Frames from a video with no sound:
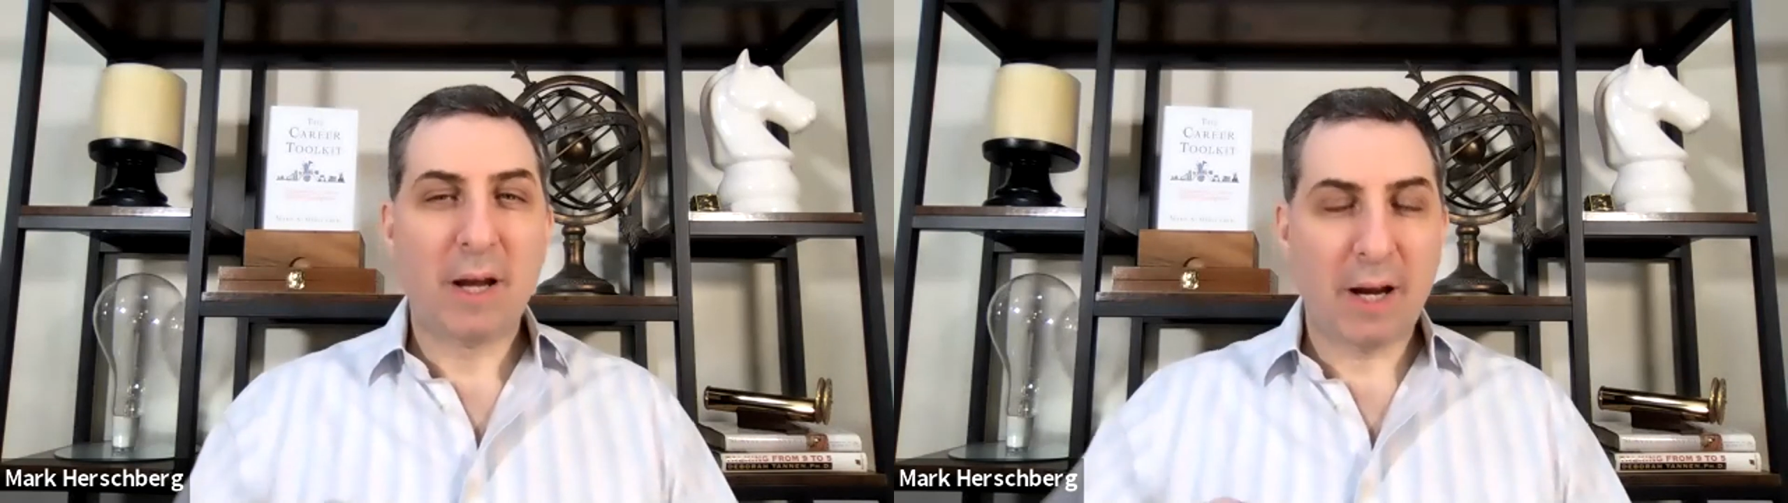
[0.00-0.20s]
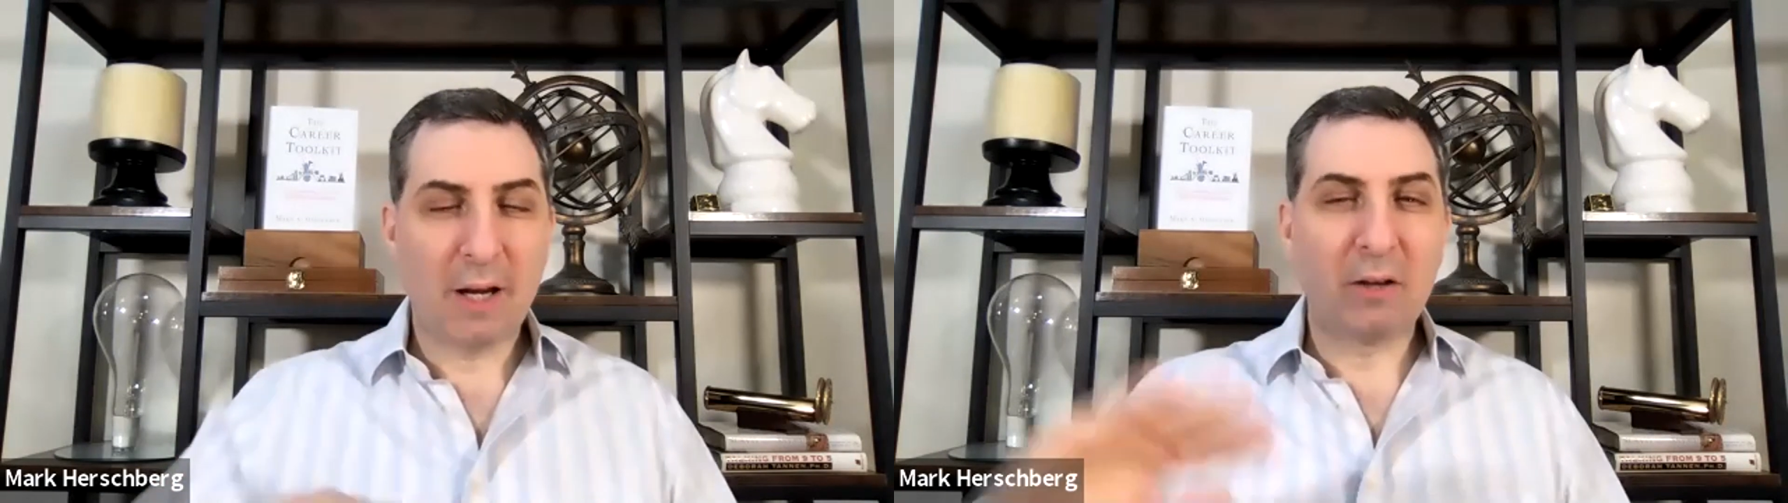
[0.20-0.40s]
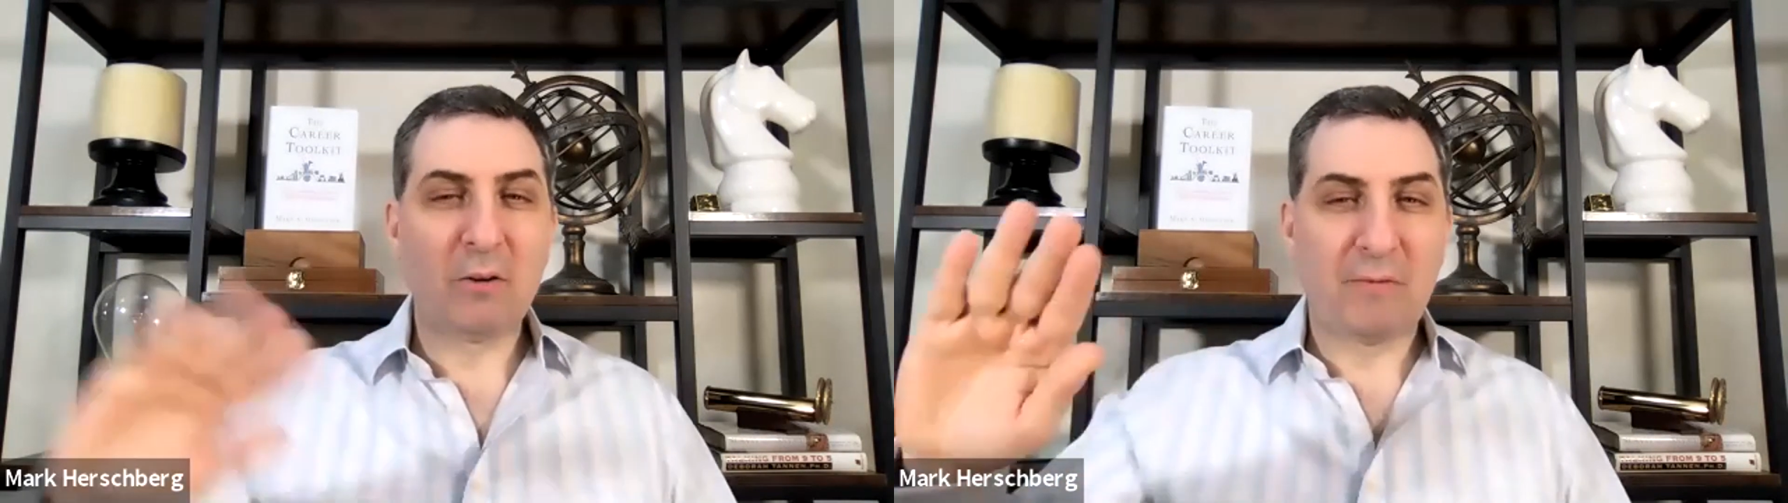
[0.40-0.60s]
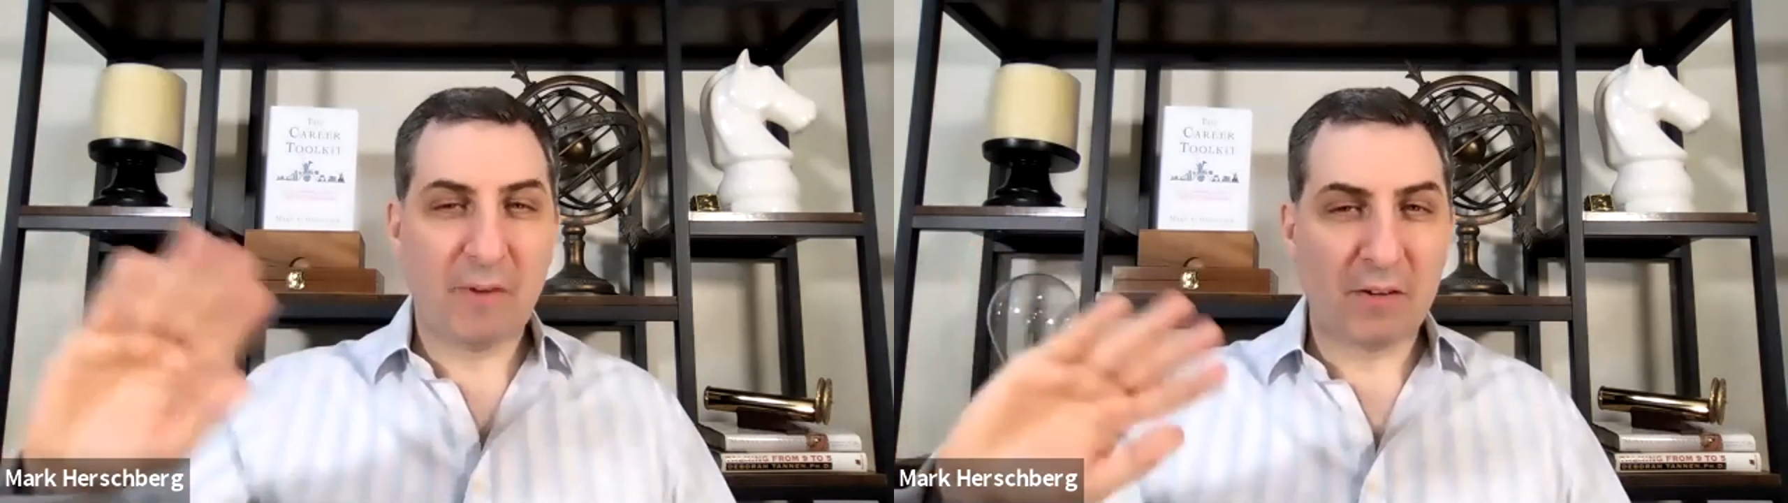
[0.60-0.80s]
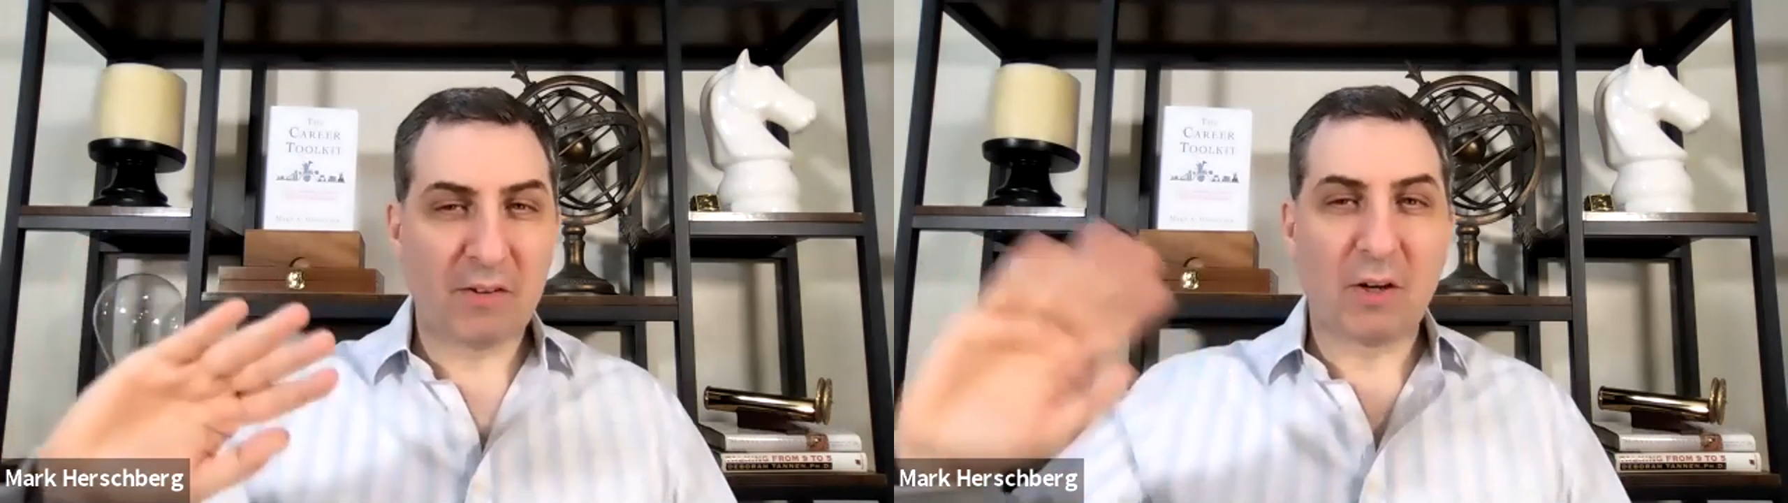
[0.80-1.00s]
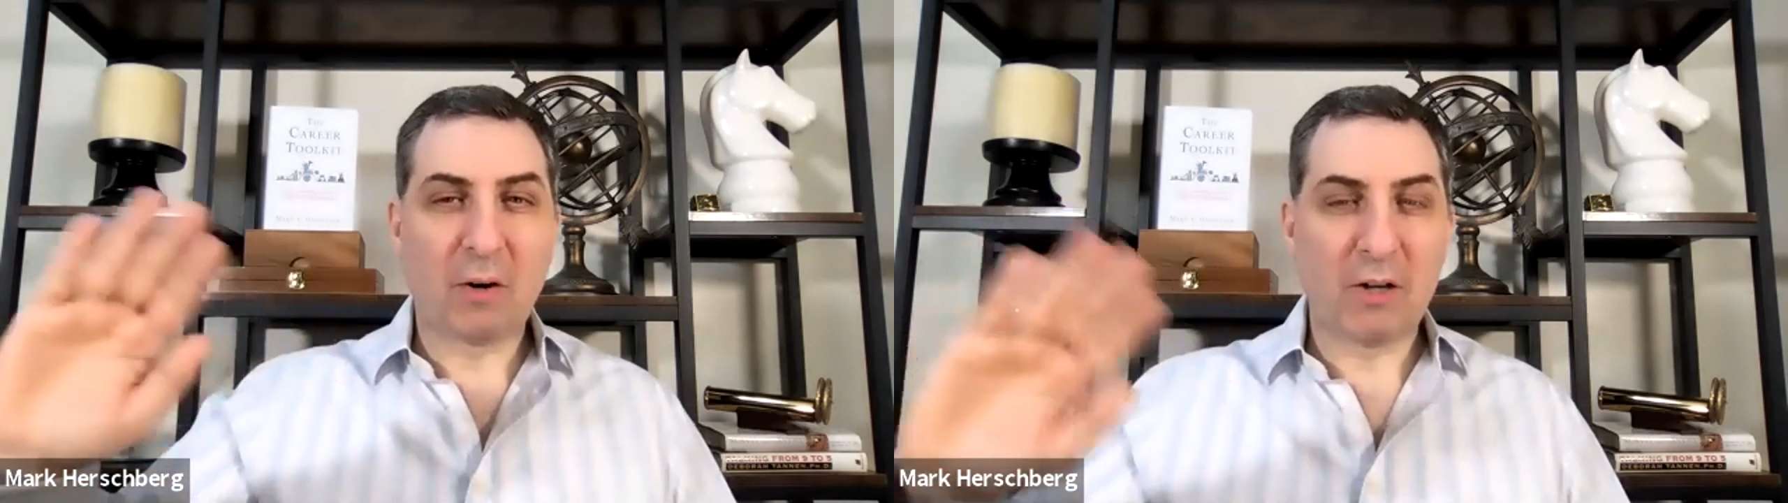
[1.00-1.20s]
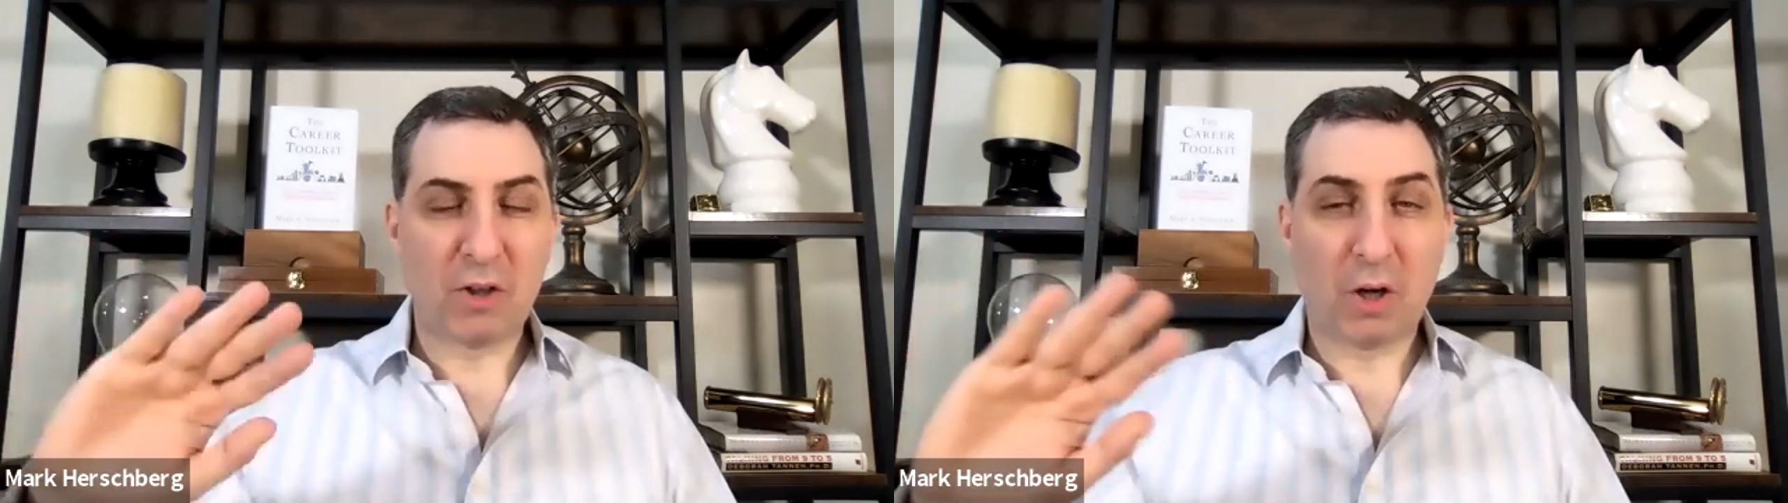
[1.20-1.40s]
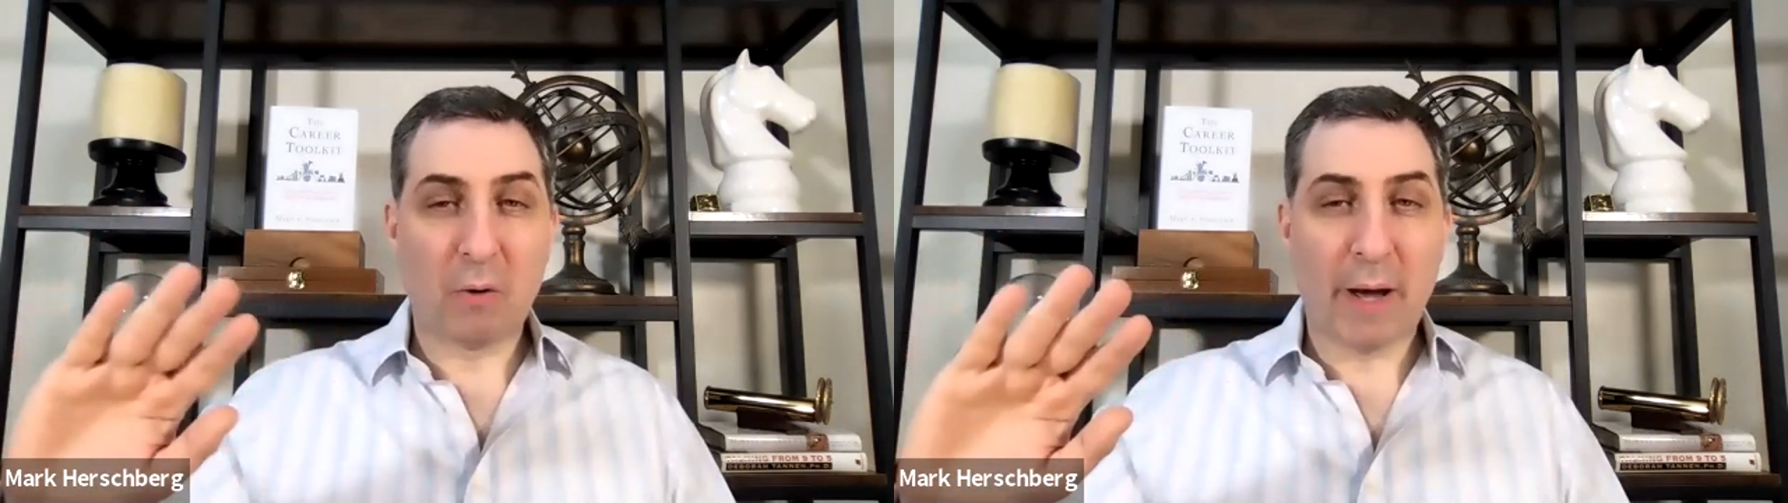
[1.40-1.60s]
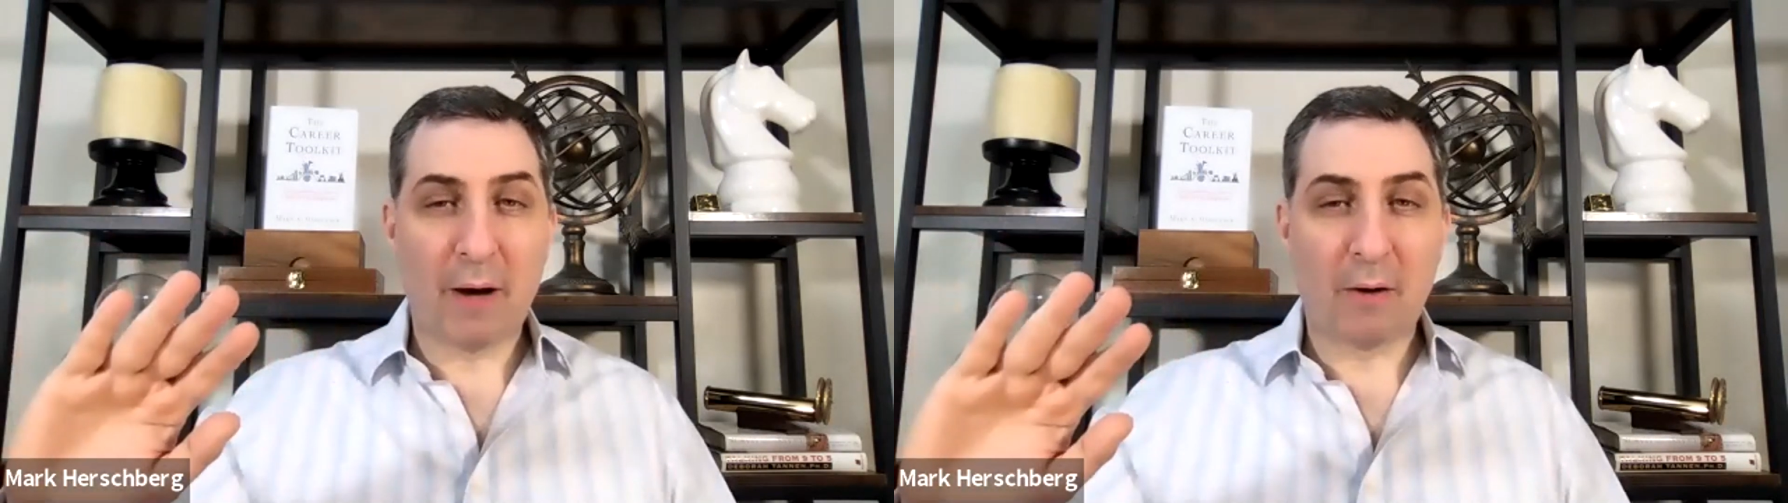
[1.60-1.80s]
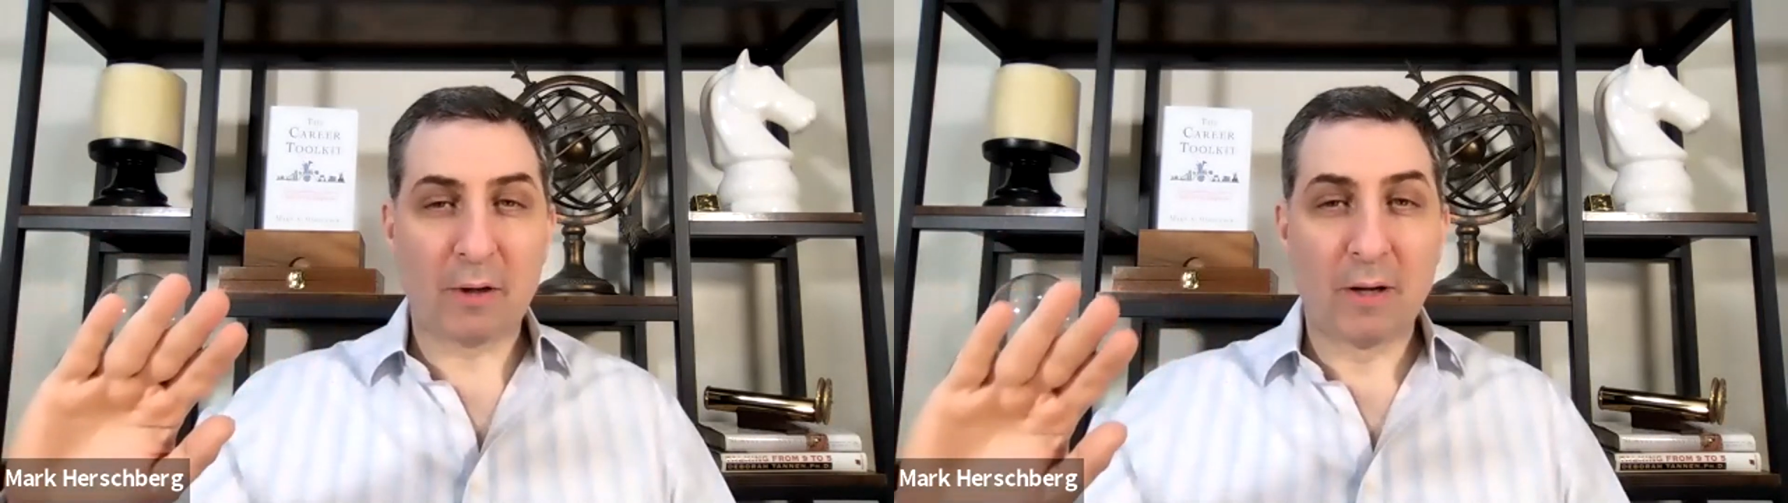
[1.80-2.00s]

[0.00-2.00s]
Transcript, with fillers: and a little fuzzier as you go out.